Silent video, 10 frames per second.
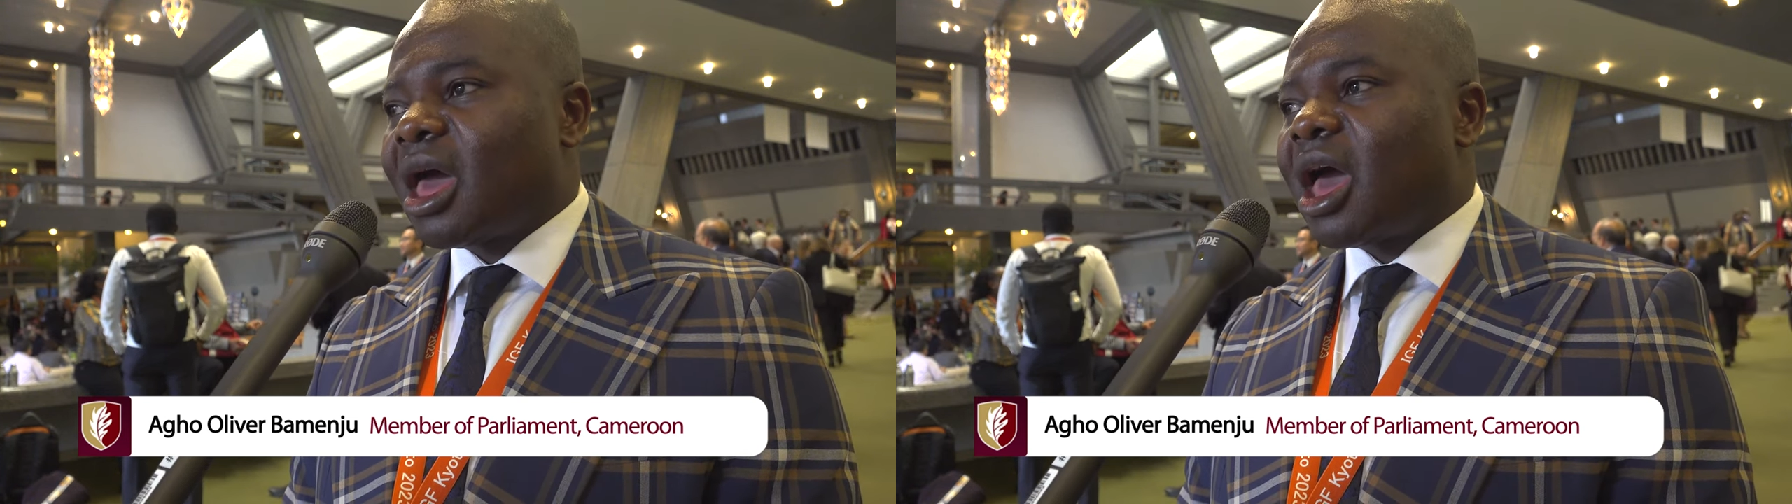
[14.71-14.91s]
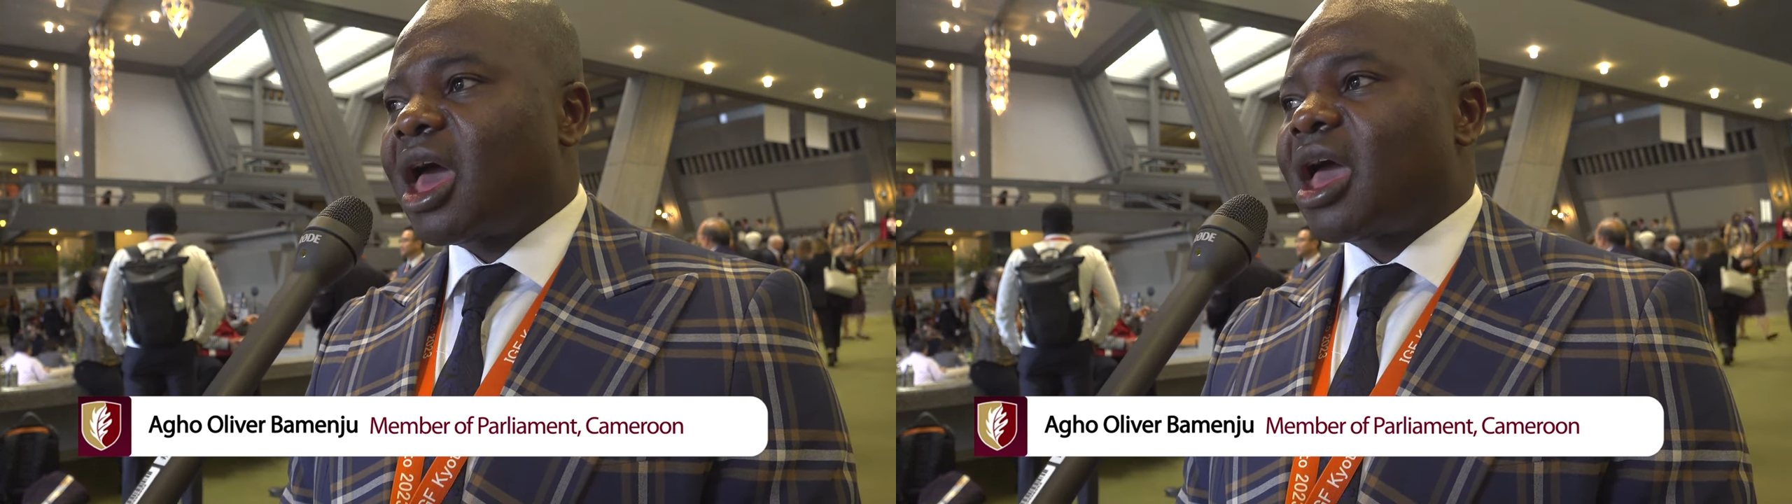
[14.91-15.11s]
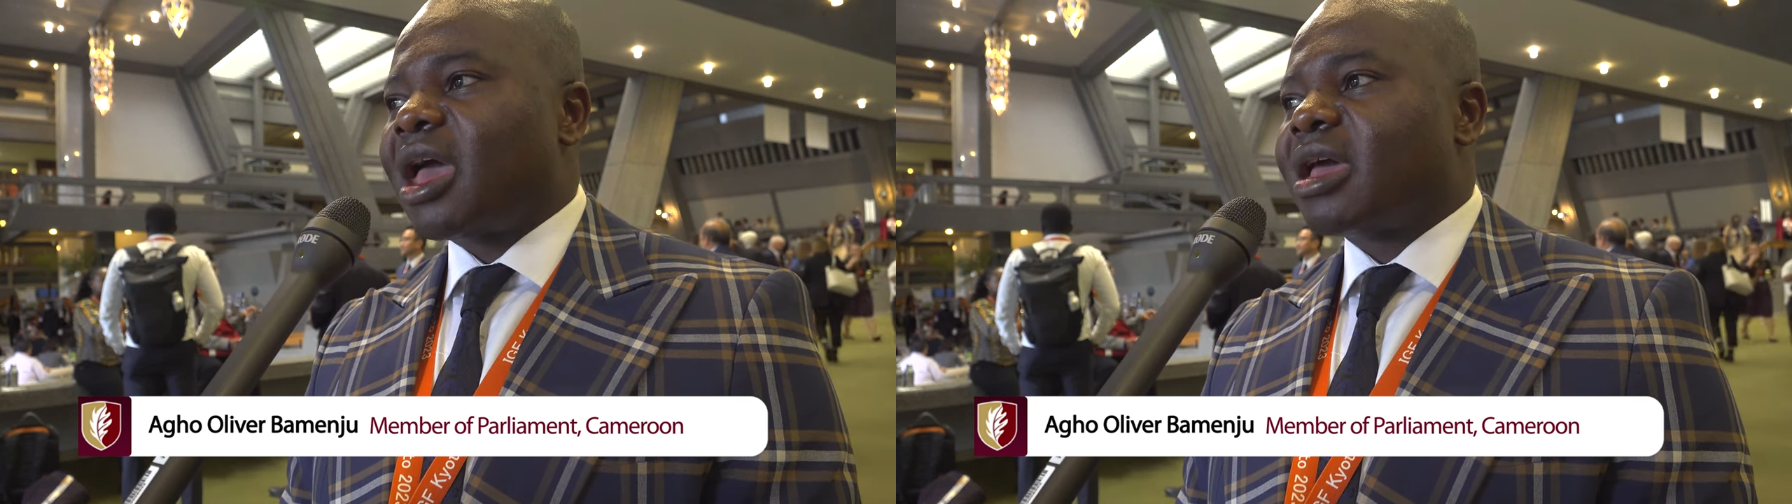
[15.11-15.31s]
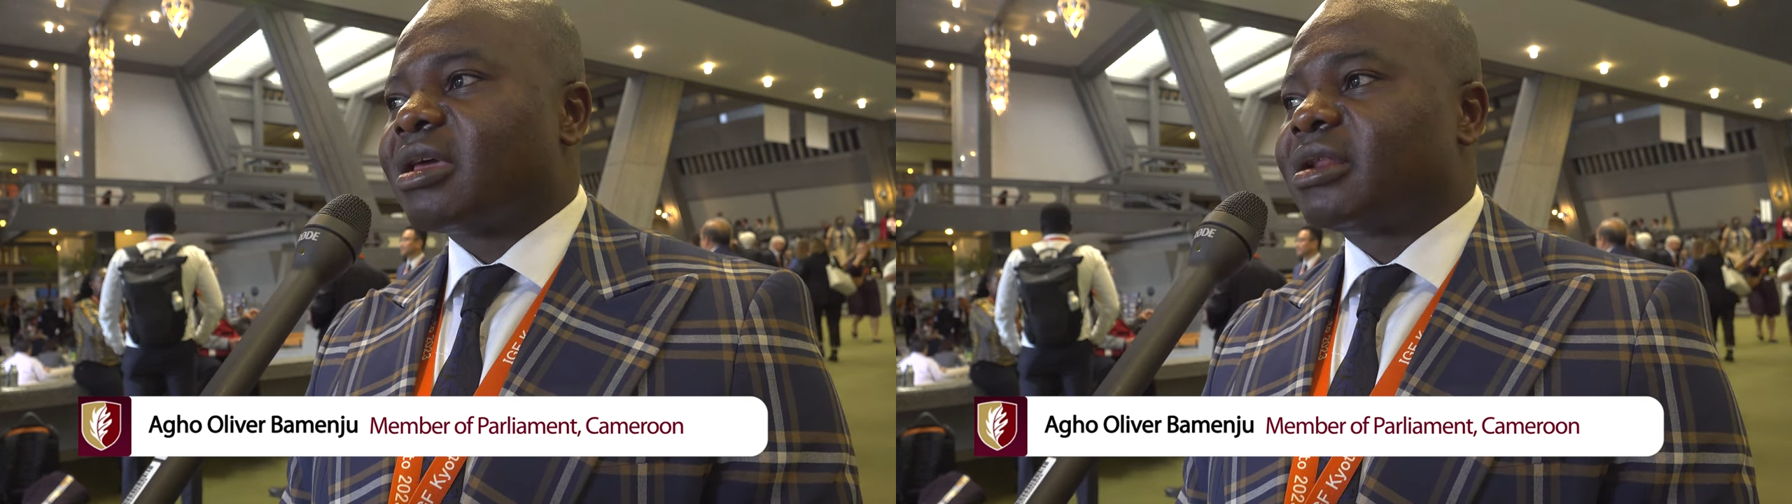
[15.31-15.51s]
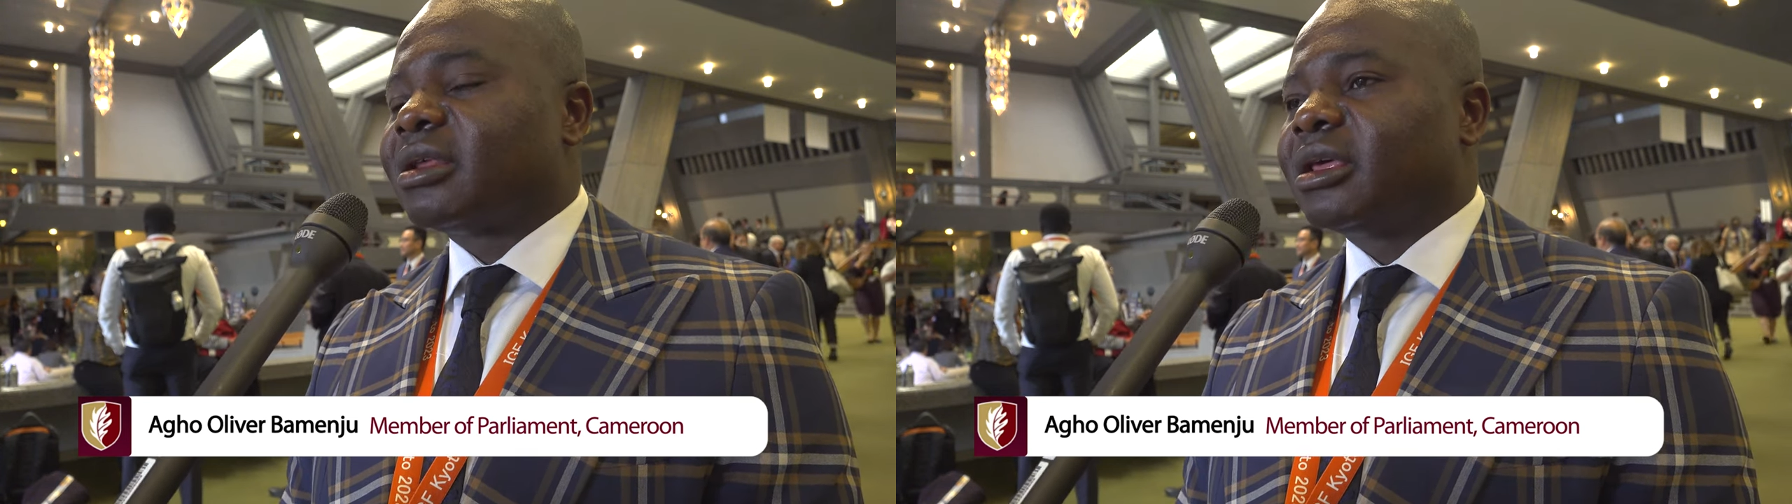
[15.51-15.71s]

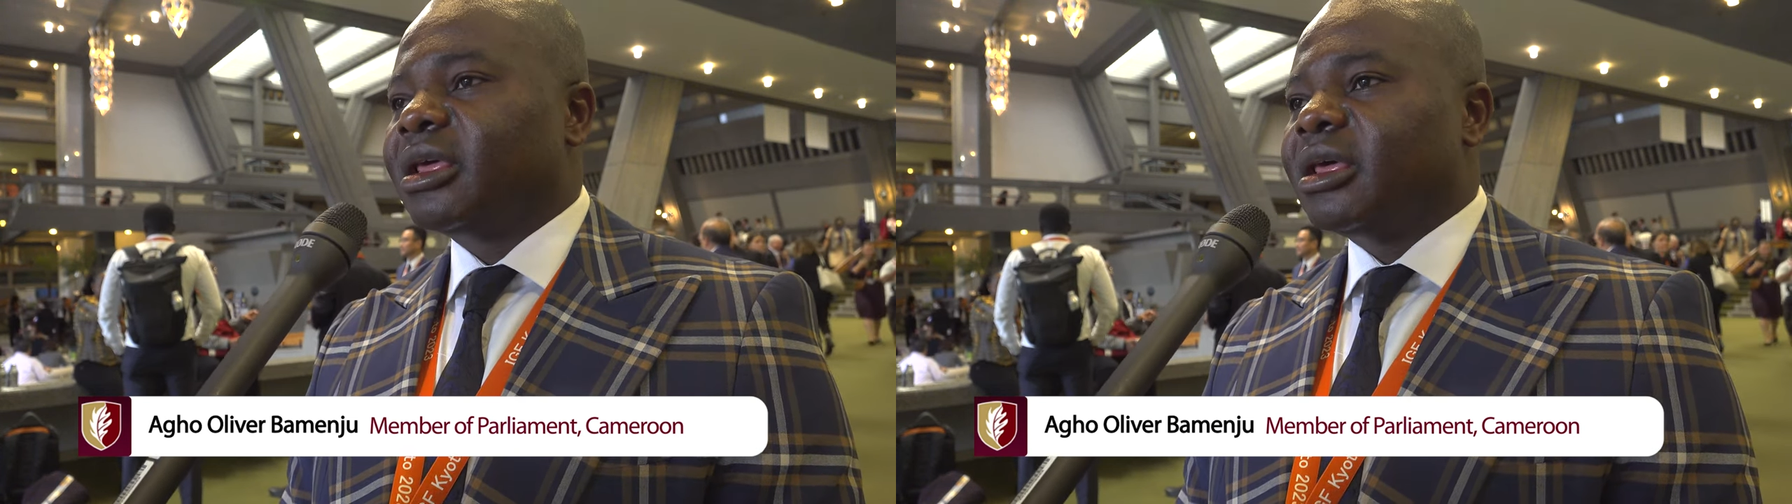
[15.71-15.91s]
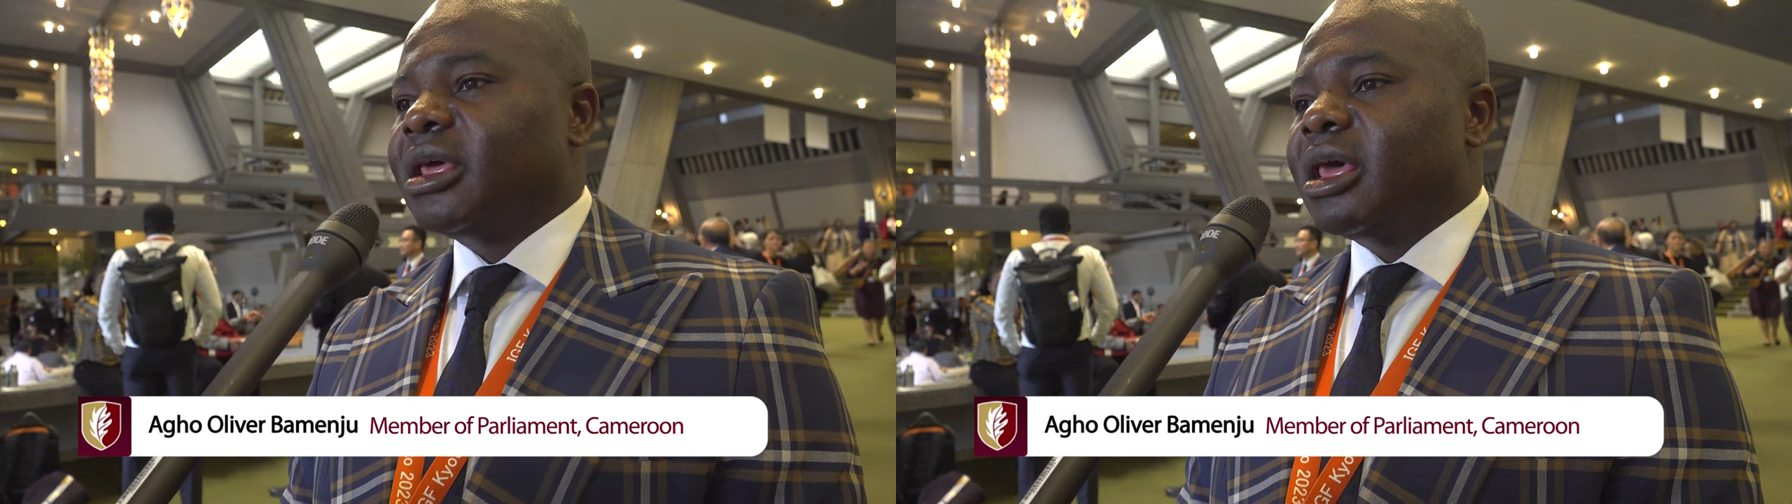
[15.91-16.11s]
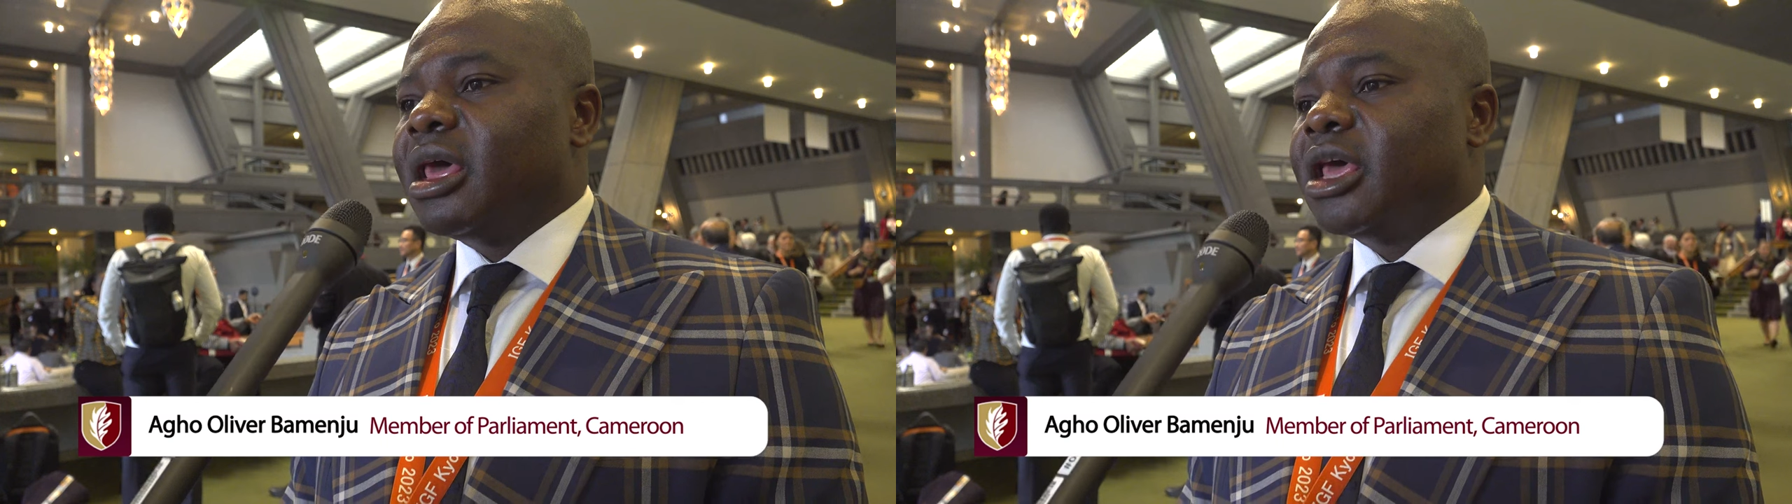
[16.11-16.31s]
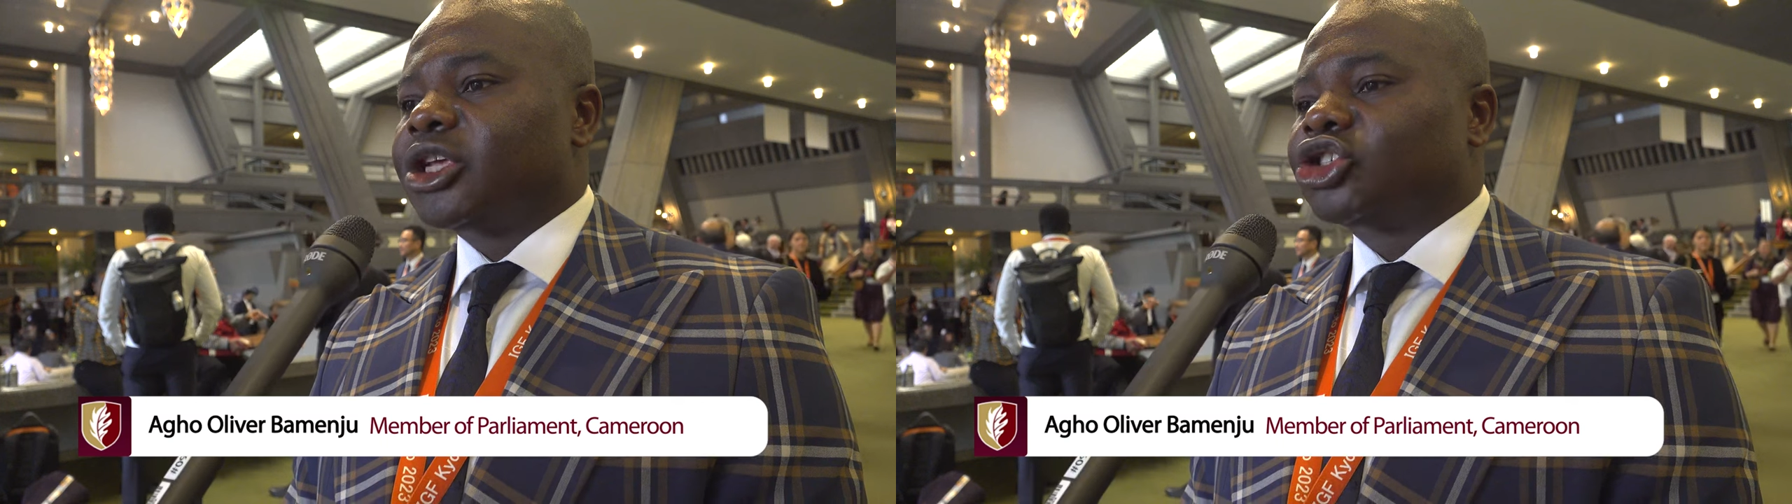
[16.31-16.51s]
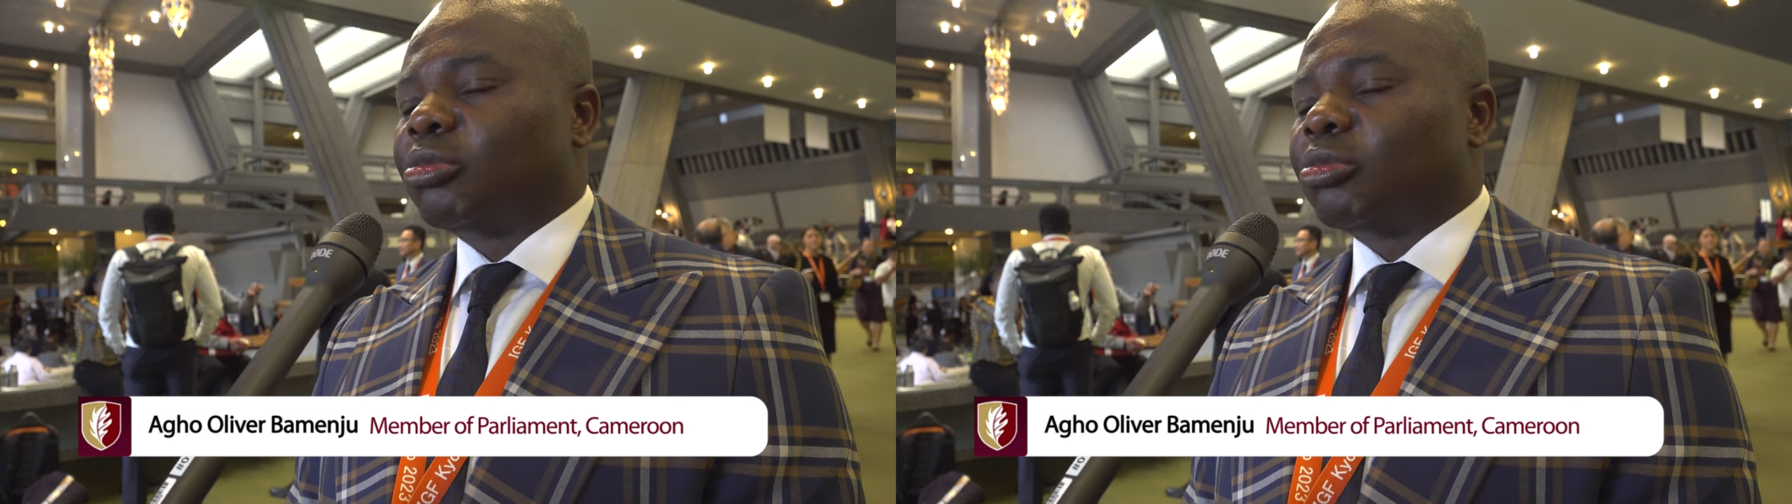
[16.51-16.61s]
And